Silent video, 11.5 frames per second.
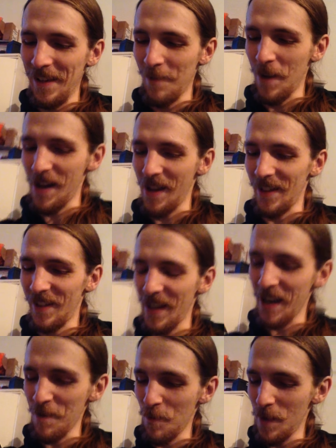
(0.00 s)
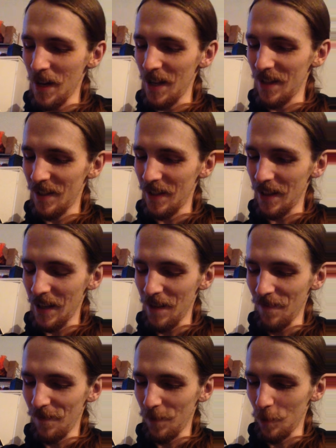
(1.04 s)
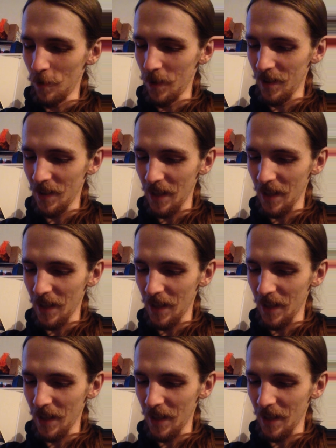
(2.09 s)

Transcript: my second biggest influence,